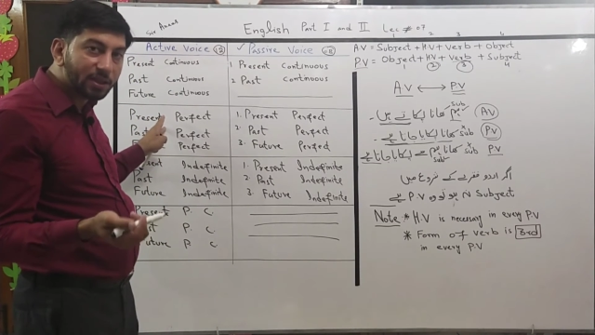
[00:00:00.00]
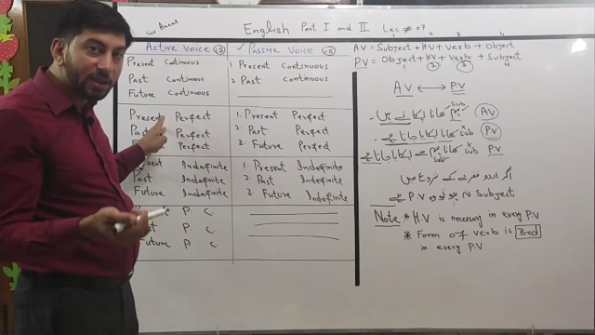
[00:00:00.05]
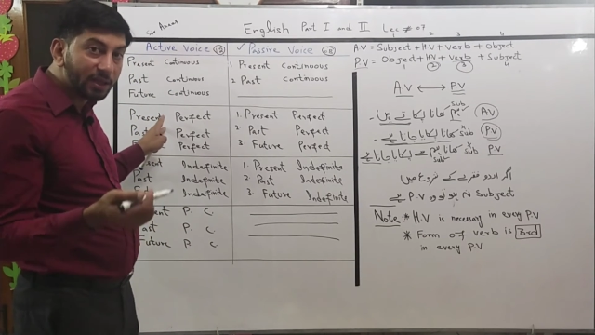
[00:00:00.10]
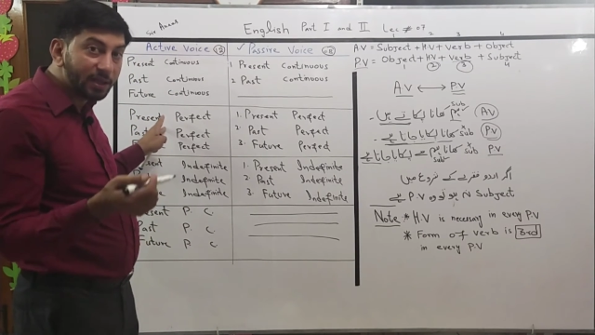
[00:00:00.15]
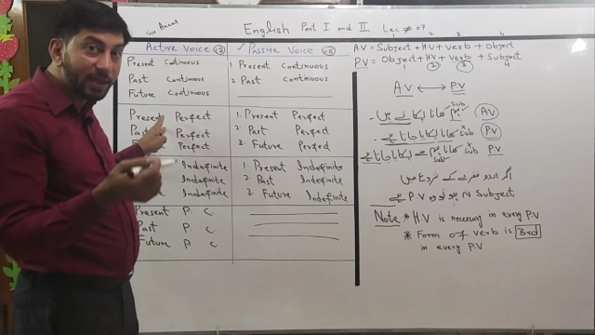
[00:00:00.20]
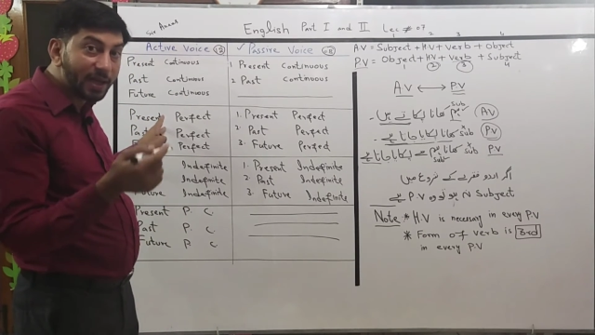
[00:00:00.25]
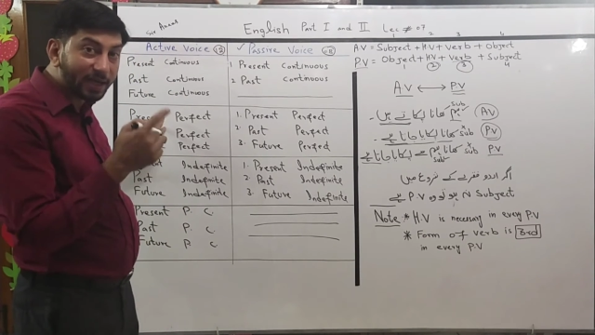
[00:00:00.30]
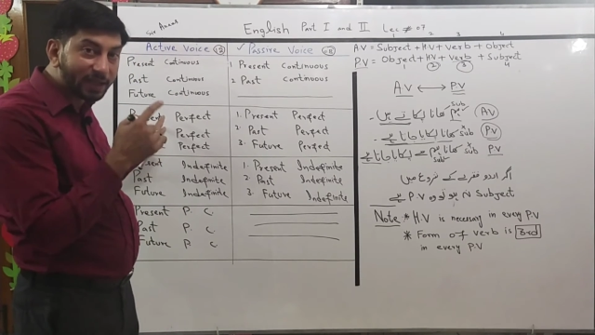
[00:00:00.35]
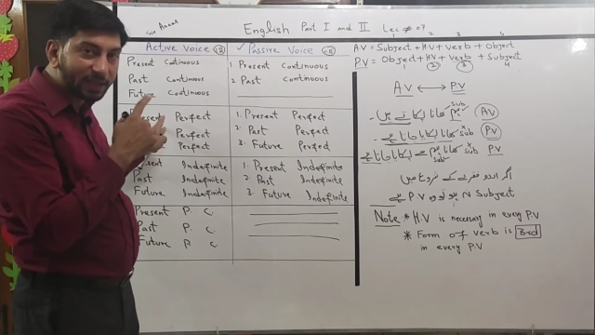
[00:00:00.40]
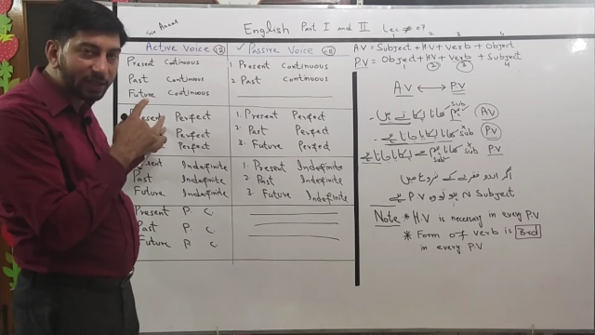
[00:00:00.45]

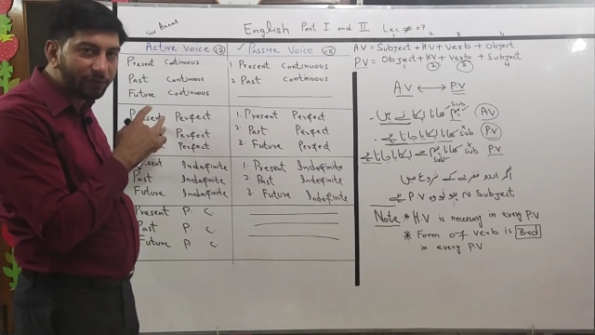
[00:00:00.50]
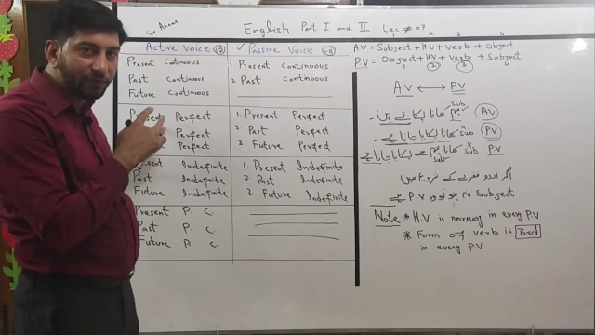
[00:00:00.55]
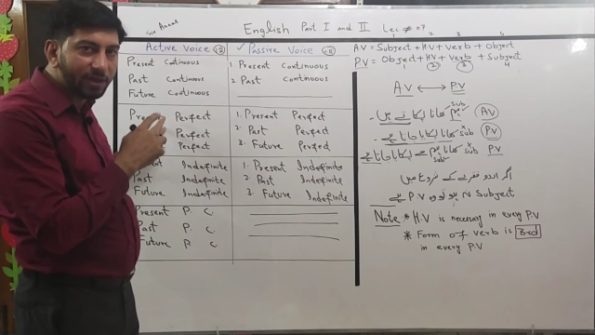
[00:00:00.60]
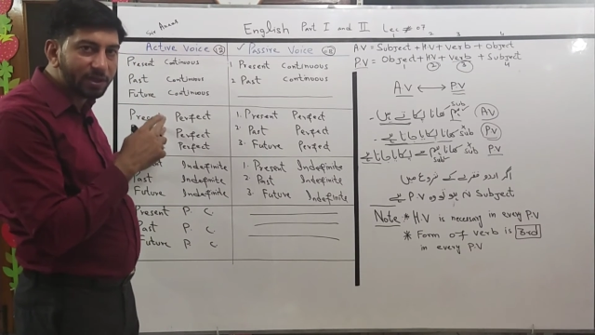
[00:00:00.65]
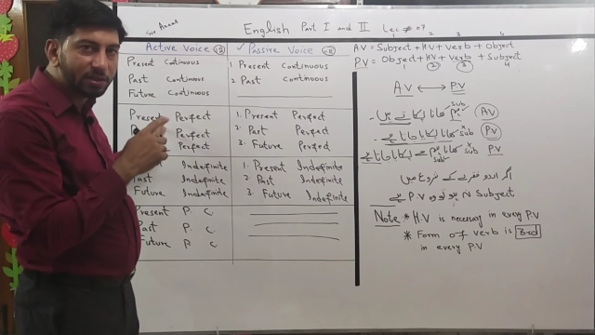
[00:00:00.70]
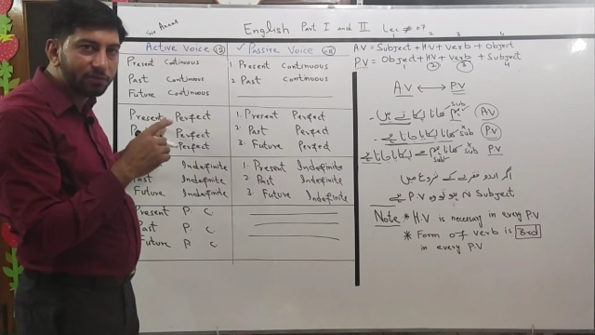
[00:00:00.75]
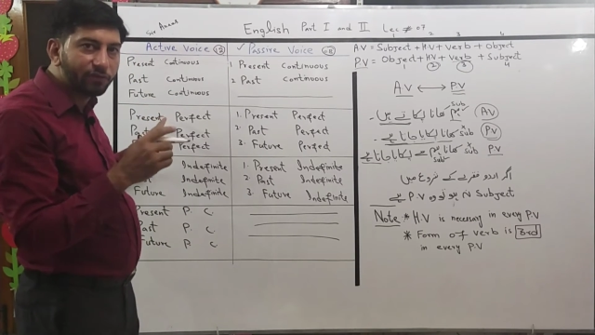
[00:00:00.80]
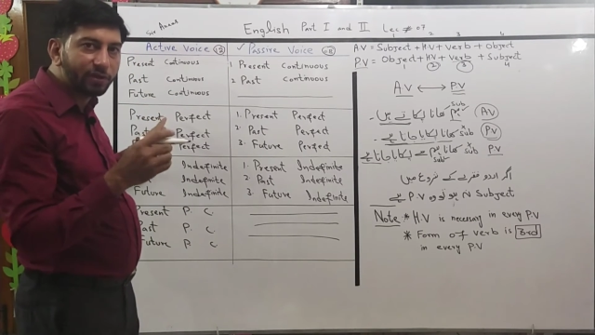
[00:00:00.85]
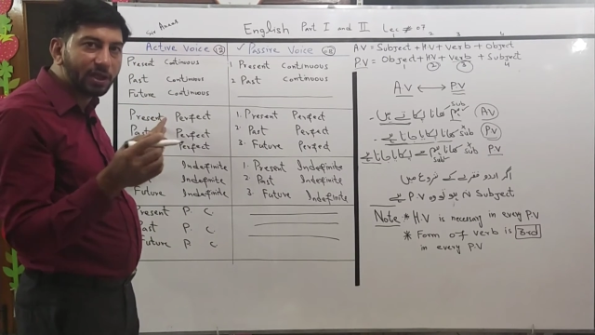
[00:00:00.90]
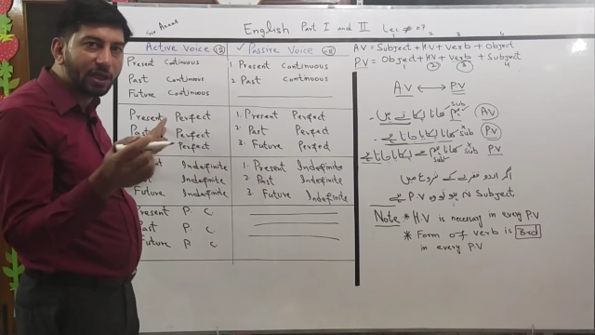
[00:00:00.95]
in active
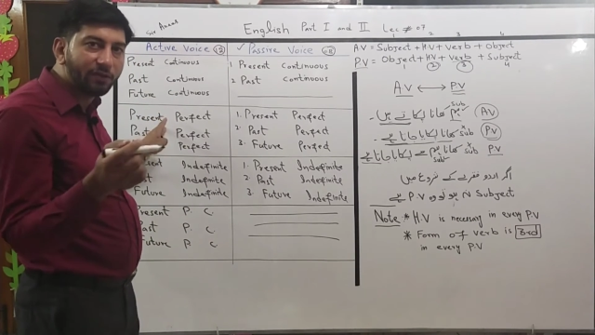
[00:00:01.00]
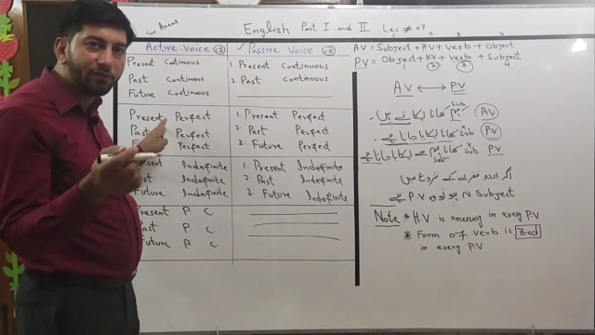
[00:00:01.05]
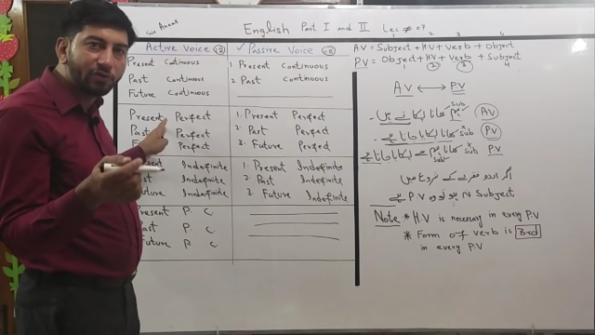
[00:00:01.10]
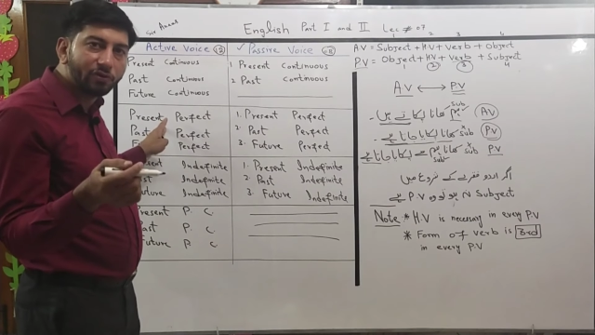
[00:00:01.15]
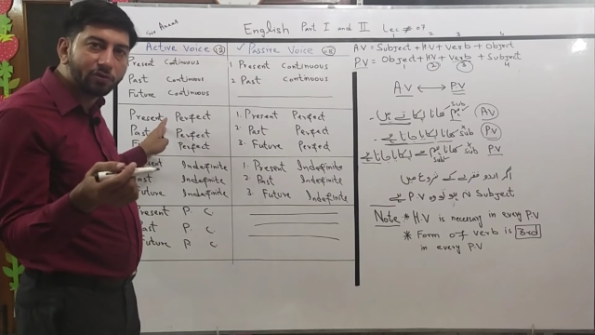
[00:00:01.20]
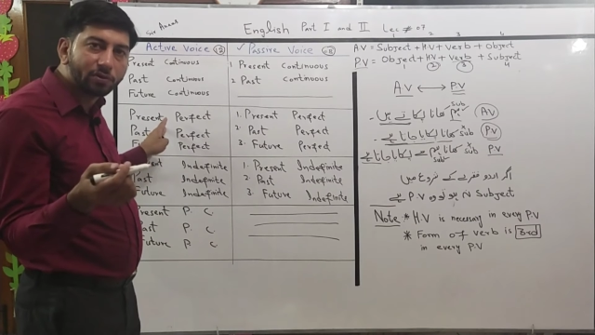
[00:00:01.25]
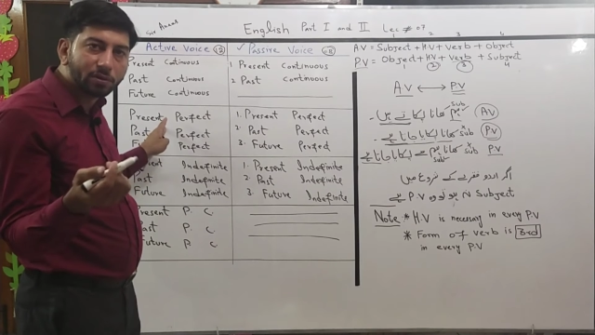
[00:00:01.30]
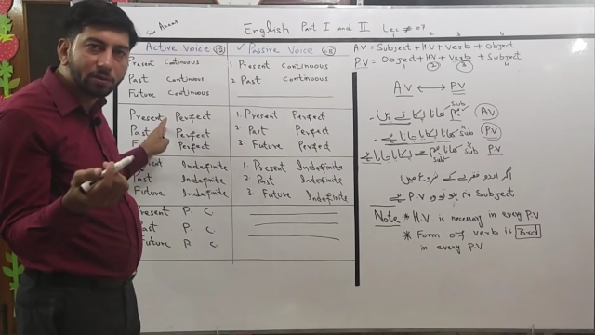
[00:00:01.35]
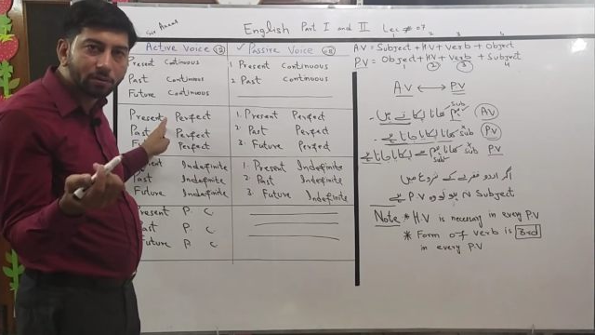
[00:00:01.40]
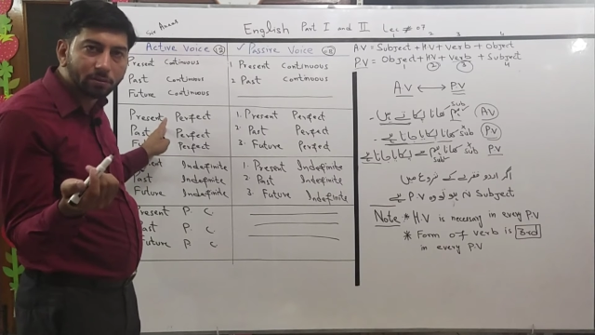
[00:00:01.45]
voice, we have
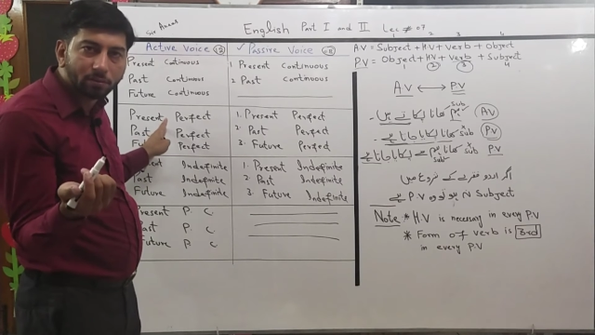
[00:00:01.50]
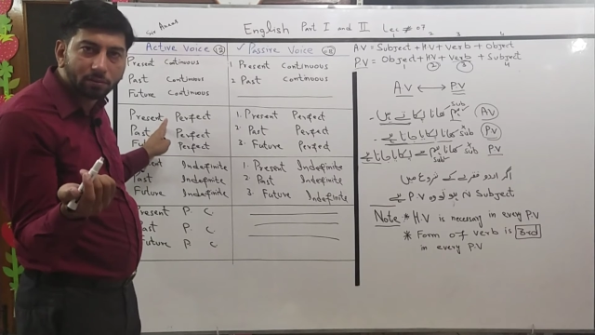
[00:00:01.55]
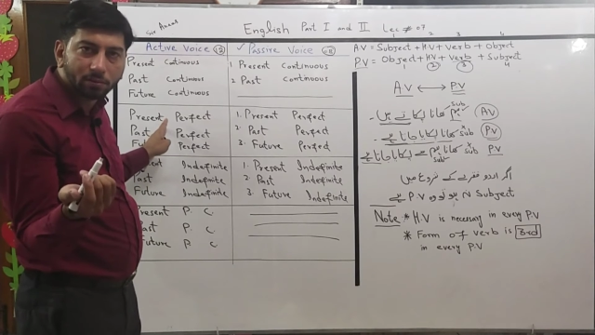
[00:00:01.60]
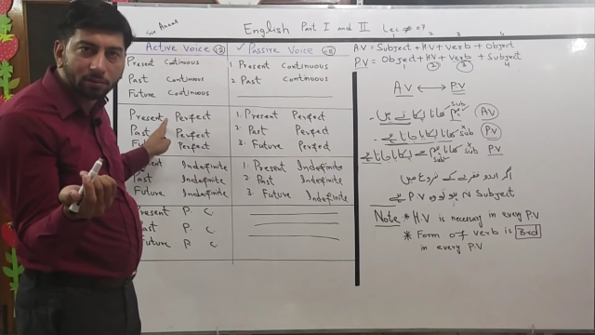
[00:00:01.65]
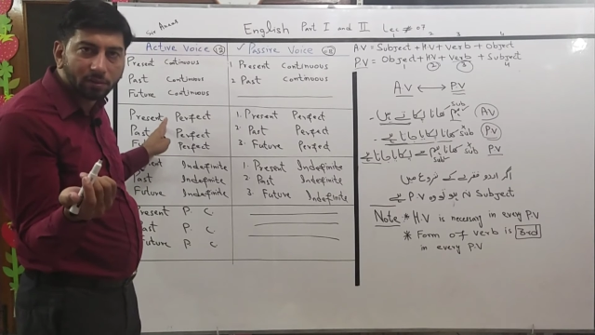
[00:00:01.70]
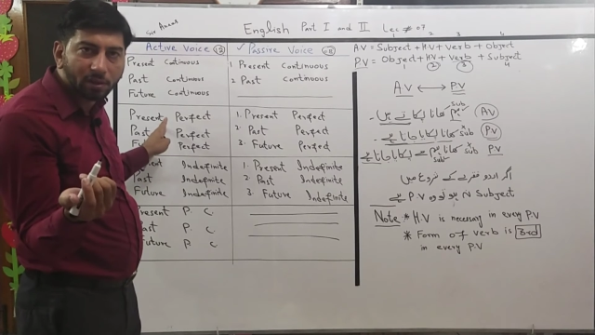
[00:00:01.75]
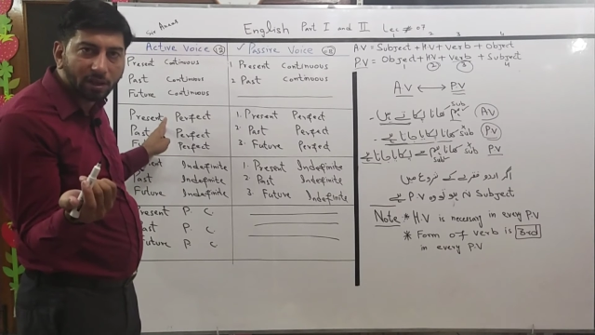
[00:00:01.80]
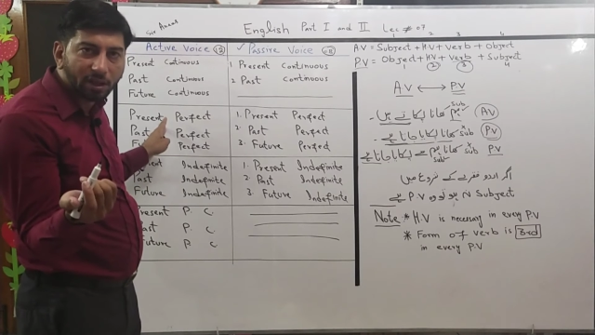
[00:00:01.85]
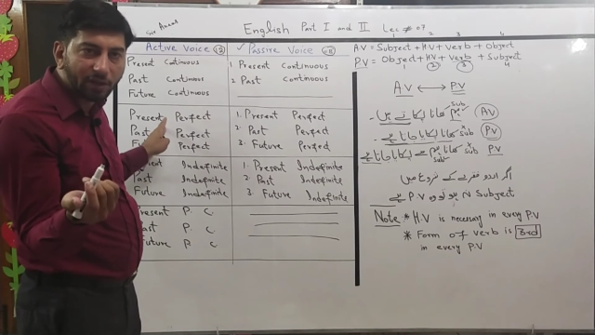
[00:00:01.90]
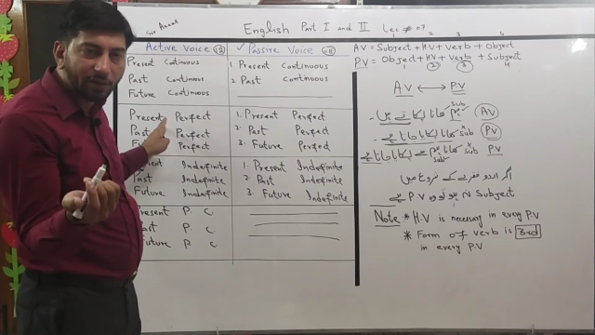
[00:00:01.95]
used
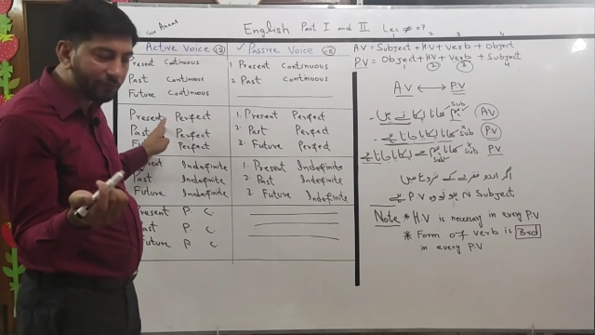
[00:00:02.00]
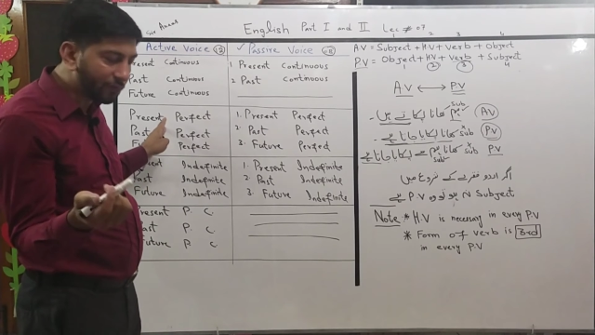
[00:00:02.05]
third